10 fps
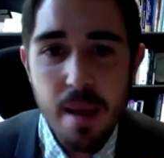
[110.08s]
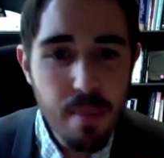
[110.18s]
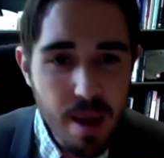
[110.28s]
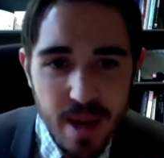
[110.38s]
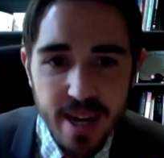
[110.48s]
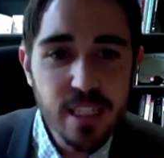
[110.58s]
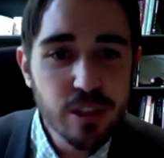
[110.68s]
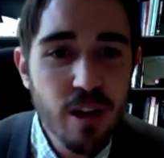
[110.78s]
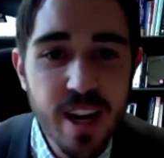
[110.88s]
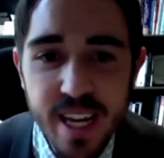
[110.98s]
Maybe I can
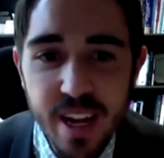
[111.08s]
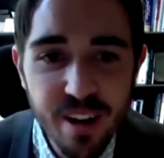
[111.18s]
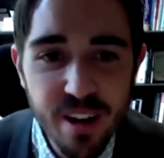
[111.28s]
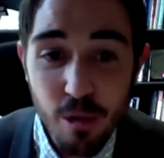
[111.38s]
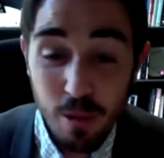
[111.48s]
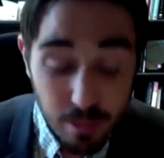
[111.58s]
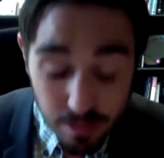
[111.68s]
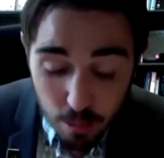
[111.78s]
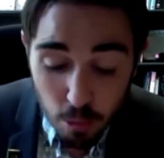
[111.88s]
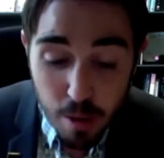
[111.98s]
try again another week." Like
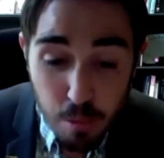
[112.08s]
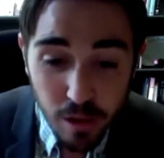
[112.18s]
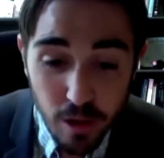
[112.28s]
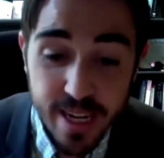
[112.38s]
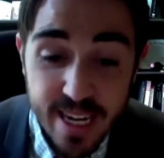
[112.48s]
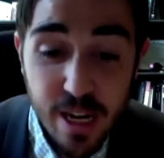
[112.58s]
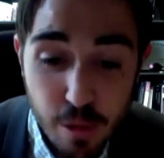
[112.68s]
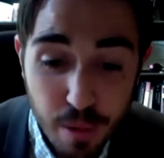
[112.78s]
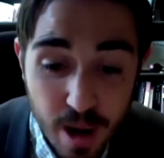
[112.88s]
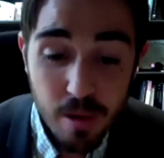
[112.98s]
we were looking at your
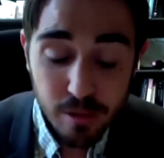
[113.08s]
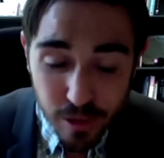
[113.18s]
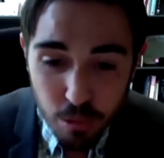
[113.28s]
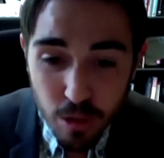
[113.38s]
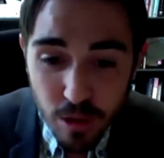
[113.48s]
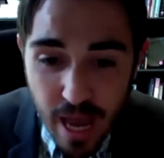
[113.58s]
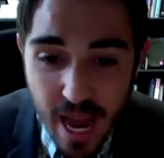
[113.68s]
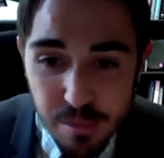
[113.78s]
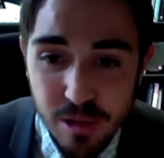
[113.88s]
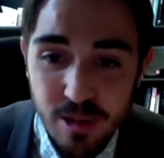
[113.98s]
brainwaves, you were
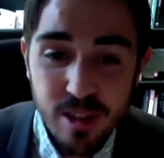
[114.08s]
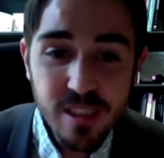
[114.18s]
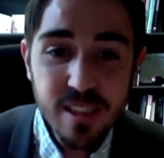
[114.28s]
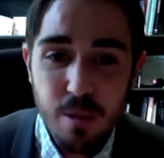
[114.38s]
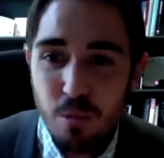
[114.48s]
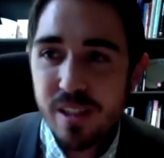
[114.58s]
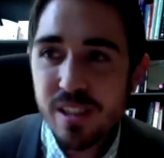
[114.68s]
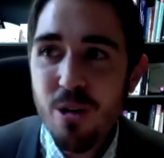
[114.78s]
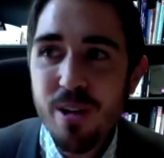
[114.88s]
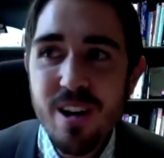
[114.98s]
absolutely asleep. What is
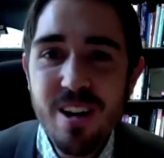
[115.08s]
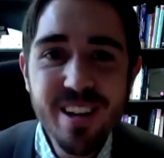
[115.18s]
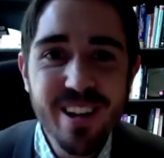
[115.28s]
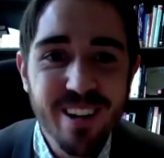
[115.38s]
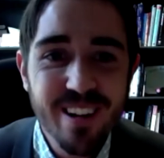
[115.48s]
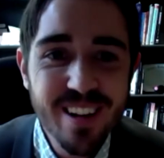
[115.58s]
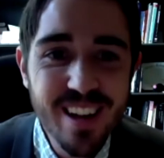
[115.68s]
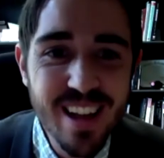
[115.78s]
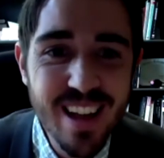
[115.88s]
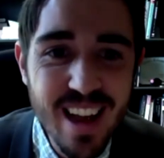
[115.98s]
going on here?
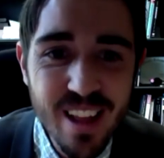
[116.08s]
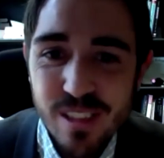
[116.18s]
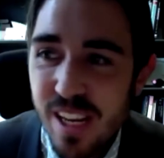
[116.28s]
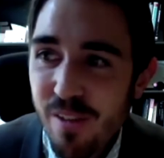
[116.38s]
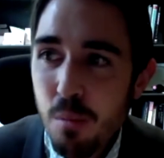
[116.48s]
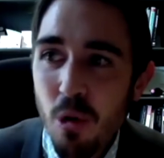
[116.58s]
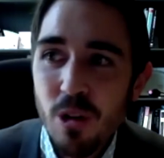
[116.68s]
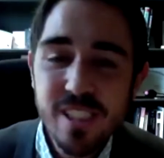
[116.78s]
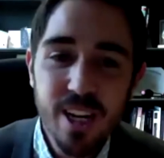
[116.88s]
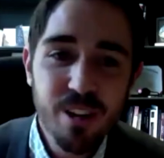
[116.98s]
There's even more
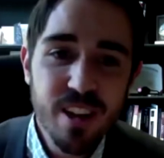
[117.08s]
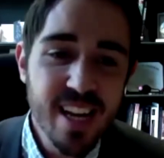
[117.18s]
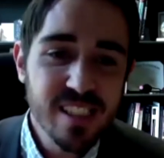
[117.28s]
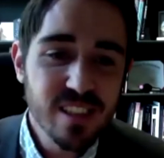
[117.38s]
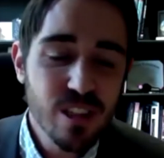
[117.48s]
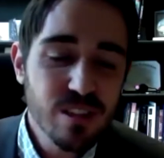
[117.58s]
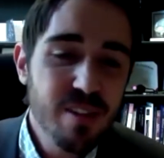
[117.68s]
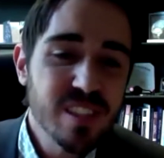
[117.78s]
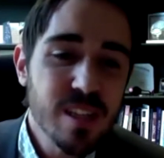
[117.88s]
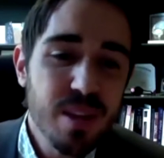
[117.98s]
salient cases. There's
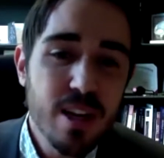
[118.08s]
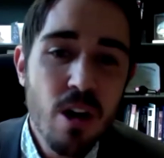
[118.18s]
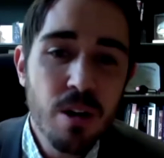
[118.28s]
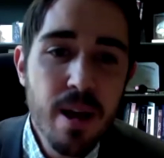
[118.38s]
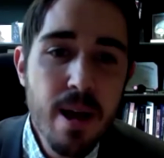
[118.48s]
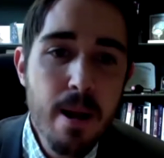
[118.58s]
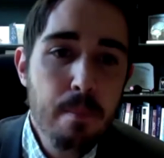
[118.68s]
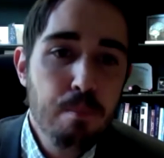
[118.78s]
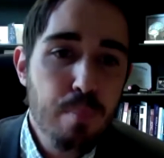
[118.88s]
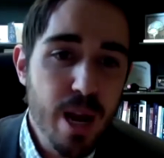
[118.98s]
even something called
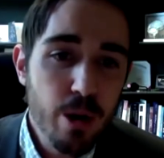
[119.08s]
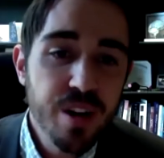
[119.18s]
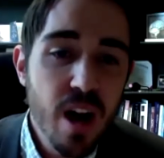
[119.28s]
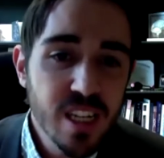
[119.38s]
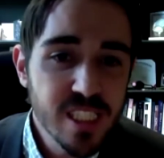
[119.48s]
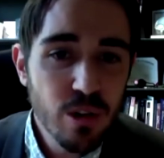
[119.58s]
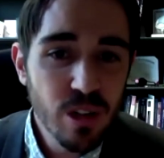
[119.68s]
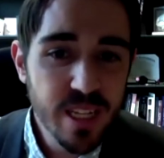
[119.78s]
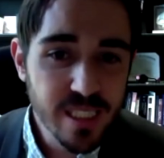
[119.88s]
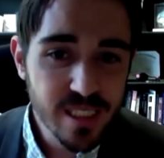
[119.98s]
paradoxical
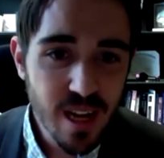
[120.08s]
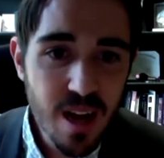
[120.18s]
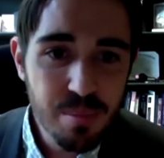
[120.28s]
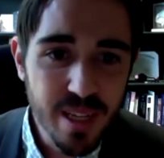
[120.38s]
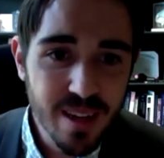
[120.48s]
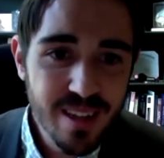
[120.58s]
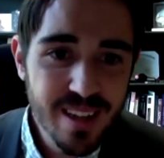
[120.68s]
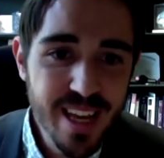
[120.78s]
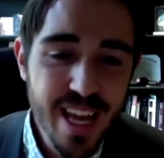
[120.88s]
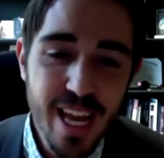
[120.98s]
insomnia,
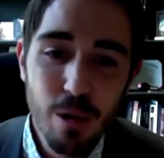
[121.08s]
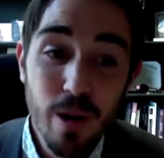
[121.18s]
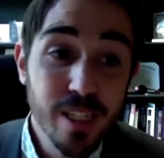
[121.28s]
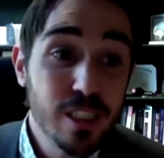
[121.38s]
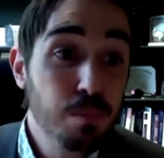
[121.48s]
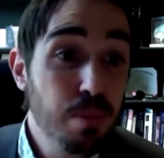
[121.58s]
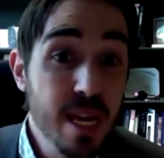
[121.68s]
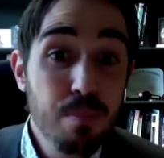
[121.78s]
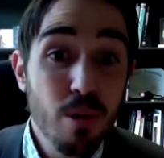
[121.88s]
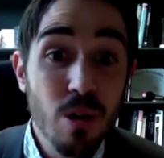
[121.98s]
in which
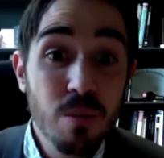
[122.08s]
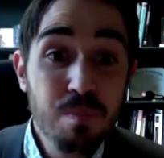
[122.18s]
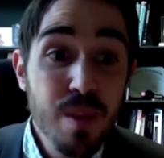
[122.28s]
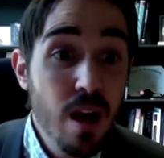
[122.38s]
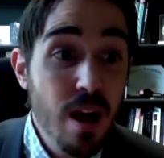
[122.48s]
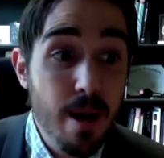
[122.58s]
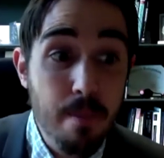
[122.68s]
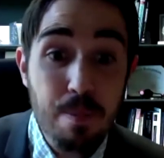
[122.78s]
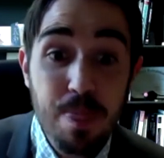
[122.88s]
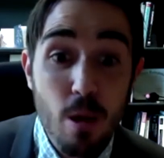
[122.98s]
people uh,
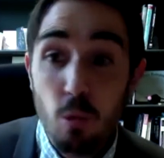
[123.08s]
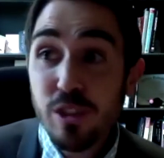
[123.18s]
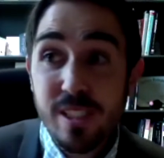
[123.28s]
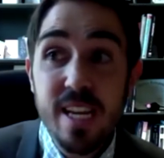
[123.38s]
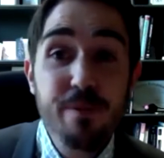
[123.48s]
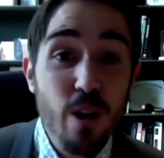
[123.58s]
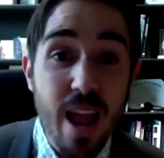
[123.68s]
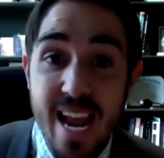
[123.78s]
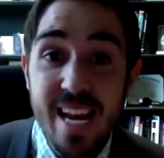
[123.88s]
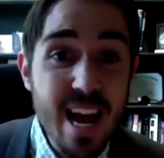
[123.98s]
will sleep for
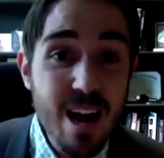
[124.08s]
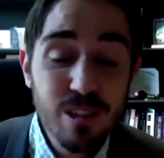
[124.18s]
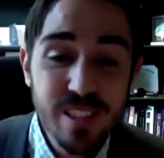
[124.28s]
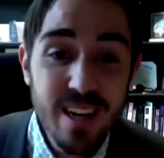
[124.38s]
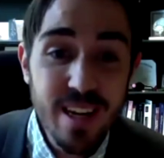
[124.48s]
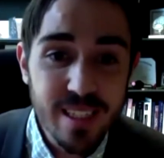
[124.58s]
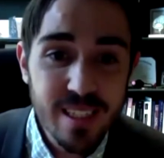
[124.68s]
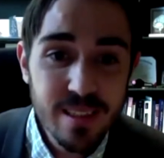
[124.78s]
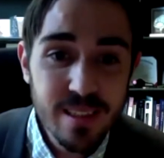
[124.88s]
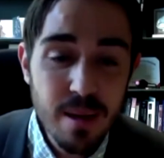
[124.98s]
eight hours a night,
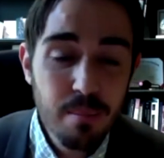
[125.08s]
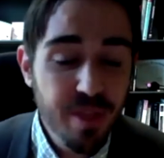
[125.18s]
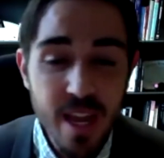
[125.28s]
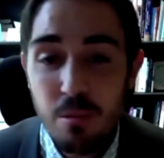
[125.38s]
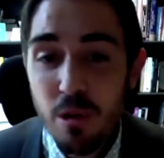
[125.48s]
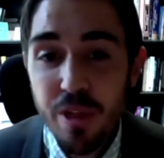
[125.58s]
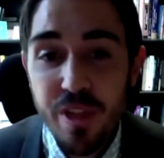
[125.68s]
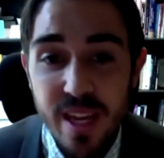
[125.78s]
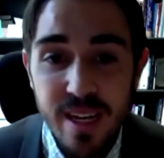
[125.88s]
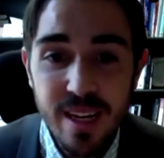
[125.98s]
but they will
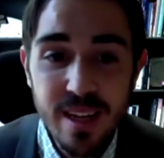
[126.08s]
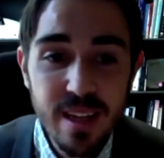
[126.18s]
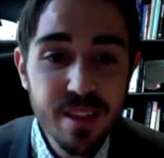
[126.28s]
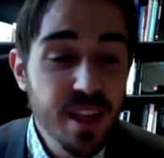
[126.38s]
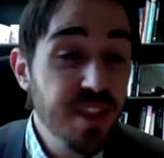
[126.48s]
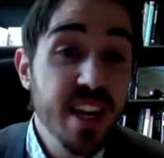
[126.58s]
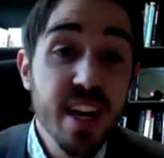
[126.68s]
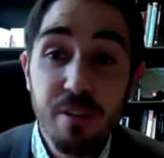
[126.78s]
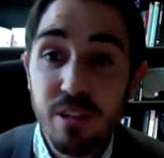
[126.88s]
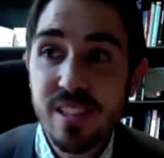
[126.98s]
think that they
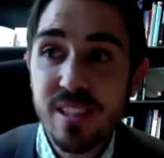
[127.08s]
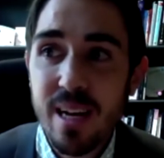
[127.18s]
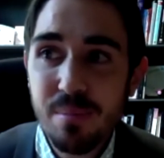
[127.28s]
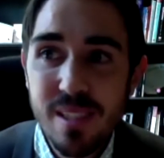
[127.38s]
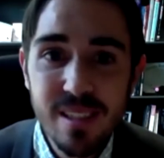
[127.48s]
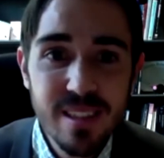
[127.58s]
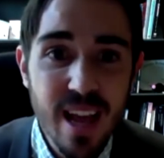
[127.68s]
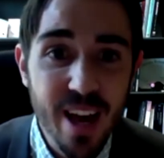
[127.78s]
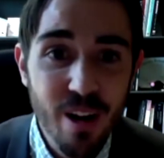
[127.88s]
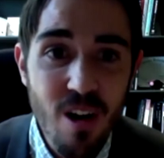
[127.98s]
never slept
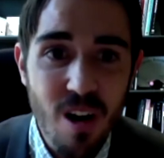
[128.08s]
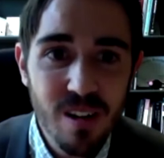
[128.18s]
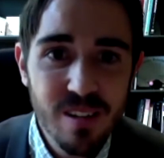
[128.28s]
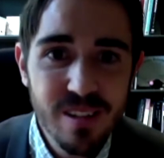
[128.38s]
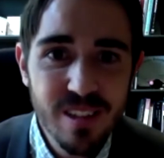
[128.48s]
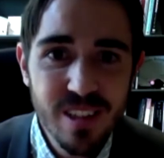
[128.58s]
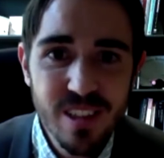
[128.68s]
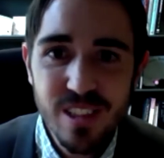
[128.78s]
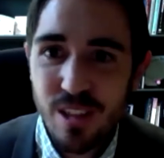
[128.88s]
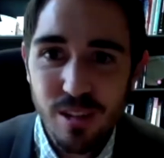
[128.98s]
at all.
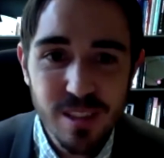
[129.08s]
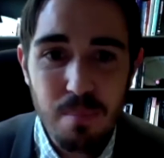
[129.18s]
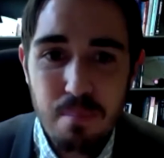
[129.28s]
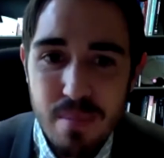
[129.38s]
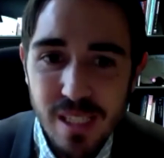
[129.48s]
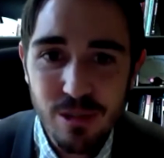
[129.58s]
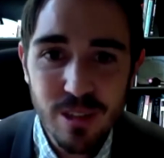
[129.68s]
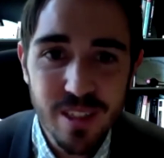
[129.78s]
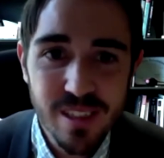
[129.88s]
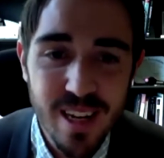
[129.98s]
So there's some mystery
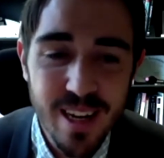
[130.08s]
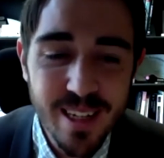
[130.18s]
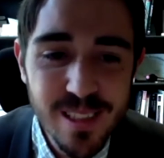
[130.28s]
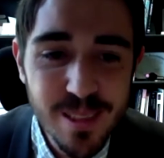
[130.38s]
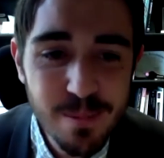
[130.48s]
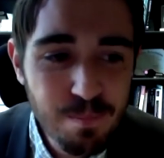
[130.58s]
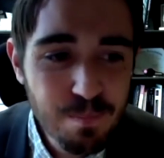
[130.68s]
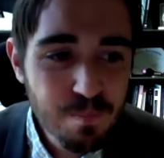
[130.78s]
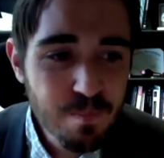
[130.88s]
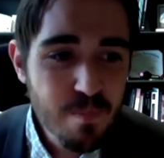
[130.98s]
to science.
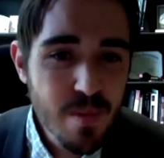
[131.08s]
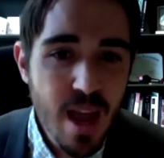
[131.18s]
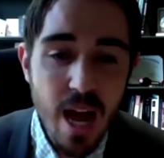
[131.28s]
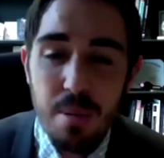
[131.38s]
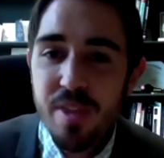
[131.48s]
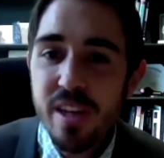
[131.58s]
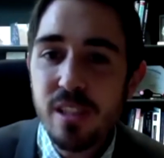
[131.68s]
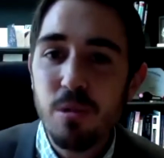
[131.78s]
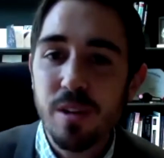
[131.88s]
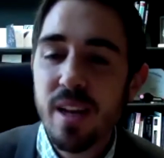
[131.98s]
How about this
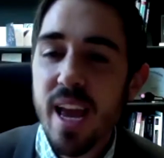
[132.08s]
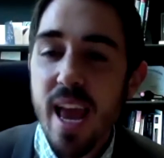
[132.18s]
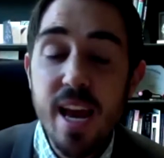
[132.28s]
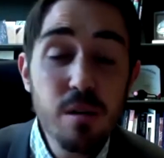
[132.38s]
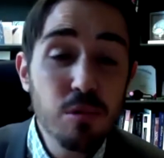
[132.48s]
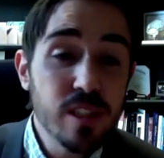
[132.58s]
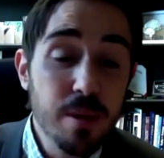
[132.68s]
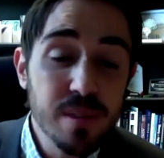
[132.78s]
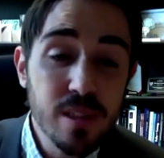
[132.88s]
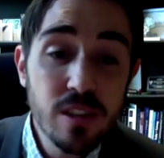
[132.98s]
one? Animal sleep
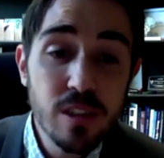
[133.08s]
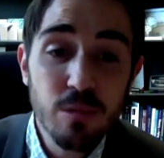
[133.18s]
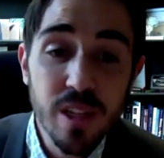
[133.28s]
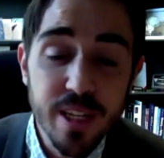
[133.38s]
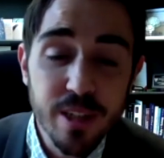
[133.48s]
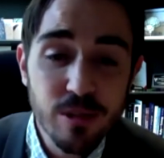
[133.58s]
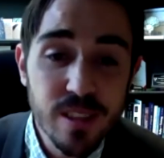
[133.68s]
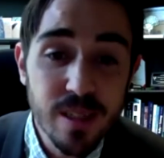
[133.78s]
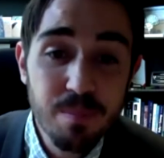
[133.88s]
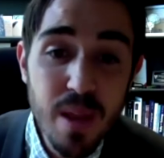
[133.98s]
is also really
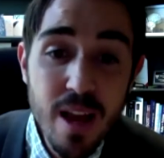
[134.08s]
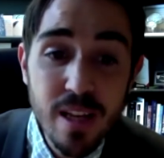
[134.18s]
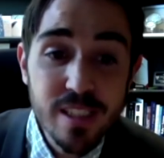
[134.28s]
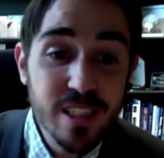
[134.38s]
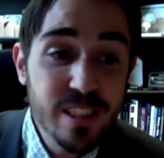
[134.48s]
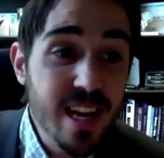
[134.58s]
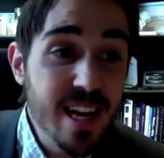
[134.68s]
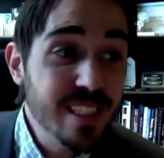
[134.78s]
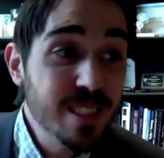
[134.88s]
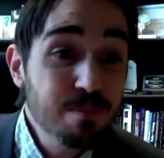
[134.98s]
interesting, such
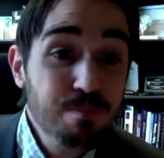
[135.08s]
as